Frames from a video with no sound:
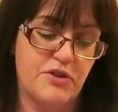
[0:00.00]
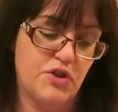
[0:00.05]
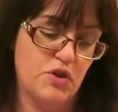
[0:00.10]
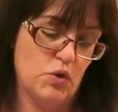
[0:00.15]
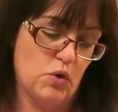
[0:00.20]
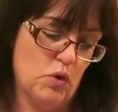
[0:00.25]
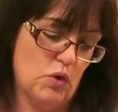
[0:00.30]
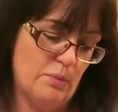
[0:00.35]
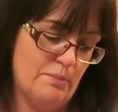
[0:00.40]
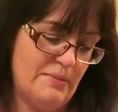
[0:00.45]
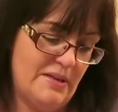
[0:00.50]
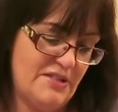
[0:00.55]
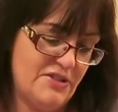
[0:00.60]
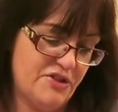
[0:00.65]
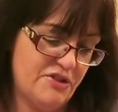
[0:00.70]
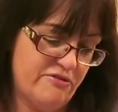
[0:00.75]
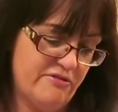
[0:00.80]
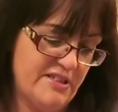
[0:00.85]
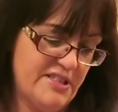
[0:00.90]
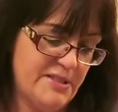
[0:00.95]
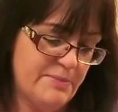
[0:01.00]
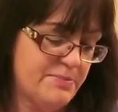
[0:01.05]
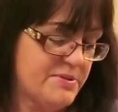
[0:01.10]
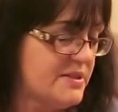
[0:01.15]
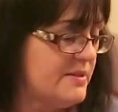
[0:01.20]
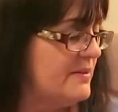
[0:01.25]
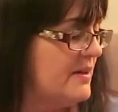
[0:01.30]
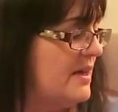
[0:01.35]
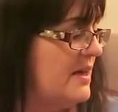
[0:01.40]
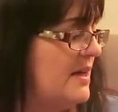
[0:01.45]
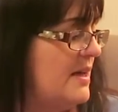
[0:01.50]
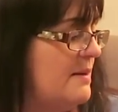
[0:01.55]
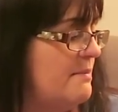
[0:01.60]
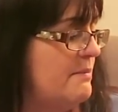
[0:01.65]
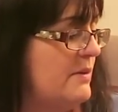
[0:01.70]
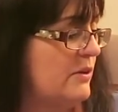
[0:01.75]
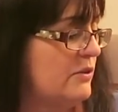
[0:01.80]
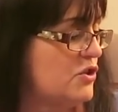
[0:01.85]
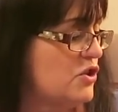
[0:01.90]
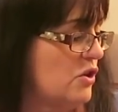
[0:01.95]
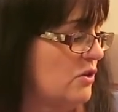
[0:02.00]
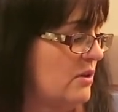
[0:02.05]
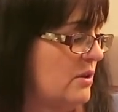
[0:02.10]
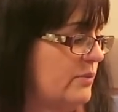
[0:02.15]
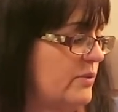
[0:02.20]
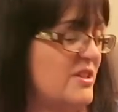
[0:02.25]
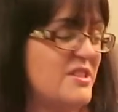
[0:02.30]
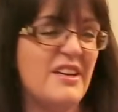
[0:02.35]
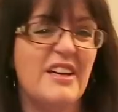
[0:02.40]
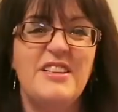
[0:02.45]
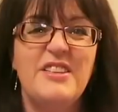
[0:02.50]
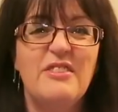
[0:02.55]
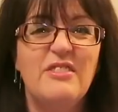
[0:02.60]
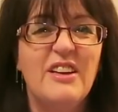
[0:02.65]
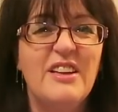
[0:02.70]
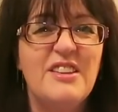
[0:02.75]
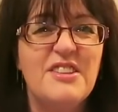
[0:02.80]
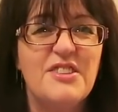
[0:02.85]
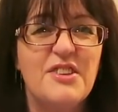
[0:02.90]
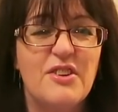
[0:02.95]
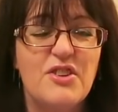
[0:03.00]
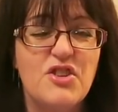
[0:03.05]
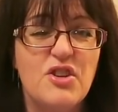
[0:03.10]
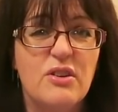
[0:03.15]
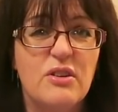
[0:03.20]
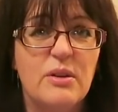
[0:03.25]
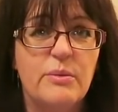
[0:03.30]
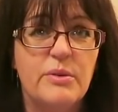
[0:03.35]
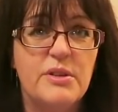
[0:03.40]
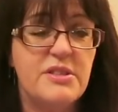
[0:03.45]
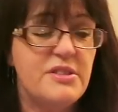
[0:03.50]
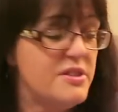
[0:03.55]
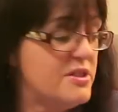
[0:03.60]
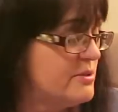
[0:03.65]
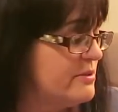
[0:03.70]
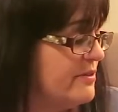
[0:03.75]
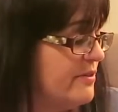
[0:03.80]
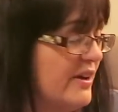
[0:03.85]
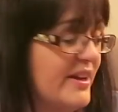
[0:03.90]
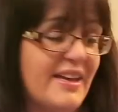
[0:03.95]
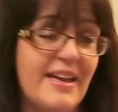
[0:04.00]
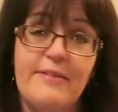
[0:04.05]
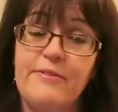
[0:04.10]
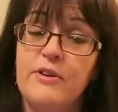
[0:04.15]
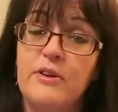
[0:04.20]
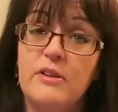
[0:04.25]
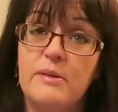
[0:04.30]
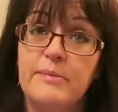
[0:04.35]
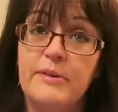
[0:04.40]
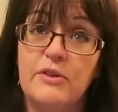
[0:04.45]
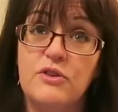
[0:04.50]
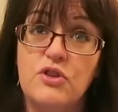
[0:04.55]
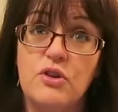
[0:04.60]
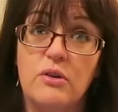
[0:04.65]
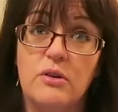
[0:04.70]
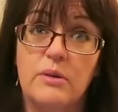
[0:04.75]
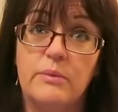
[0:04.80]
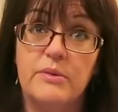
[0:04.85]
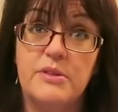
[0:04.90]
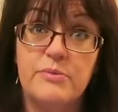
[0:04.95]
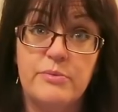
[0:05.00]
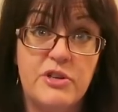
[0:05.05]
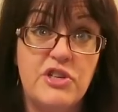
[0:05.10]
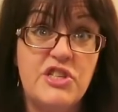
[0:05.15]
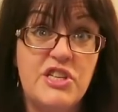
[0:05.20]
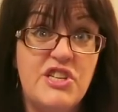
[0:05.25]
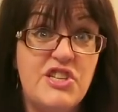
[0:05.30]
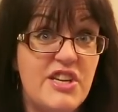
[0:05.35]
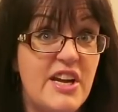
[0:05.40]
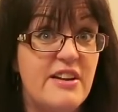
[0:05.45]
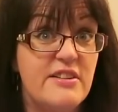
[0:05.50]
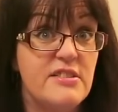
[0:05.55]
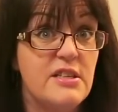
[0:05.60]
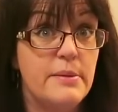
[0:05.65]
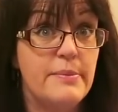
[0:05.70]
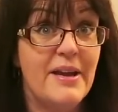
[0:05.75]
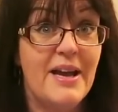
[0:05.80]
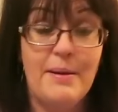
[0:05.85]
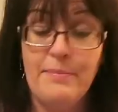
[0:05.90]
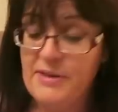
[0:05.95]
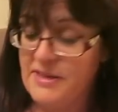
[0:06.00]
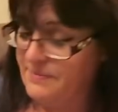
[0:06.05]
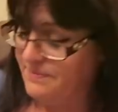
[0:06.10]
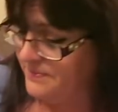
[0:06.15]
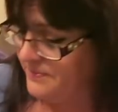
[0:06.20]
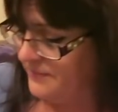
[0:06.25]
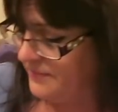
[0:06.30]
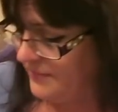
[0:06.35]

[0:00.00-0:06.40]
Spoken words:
Shaw mint crisps, milk chocolate ones. I don't like the dark chocolate ones, and so if I give her the milk chocolate ones, when she shares, I'll be happy.